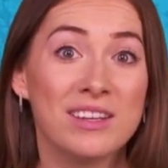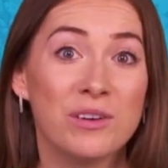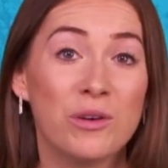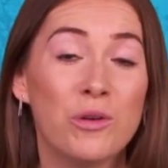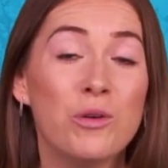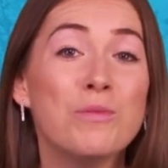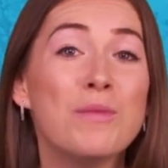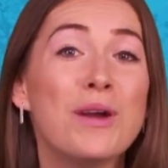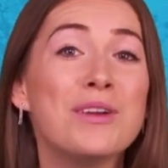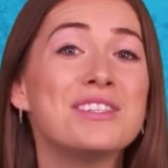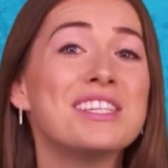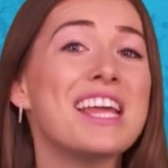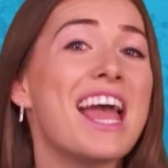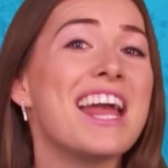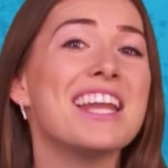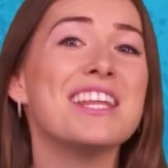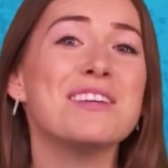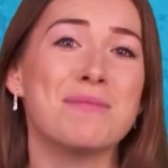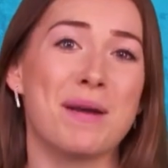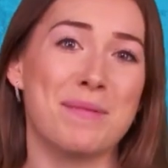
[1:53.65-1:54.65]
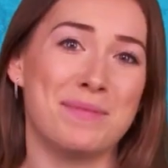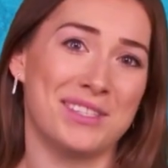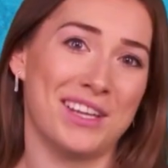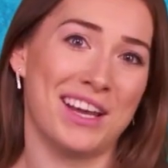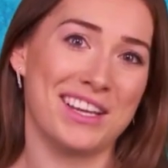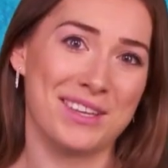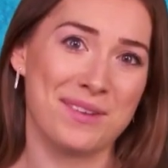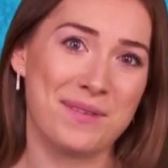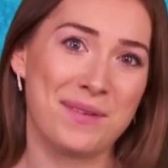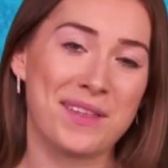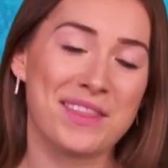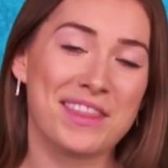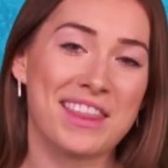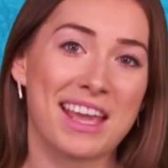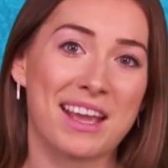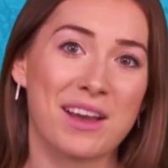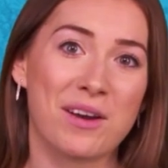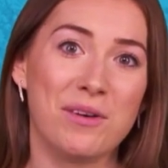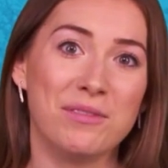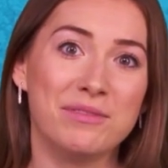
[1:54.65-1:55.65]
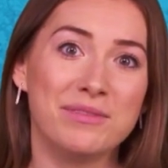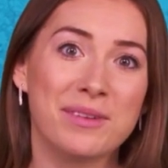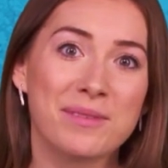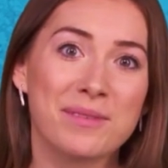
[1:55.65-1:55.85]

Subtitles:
almost any website you can think of.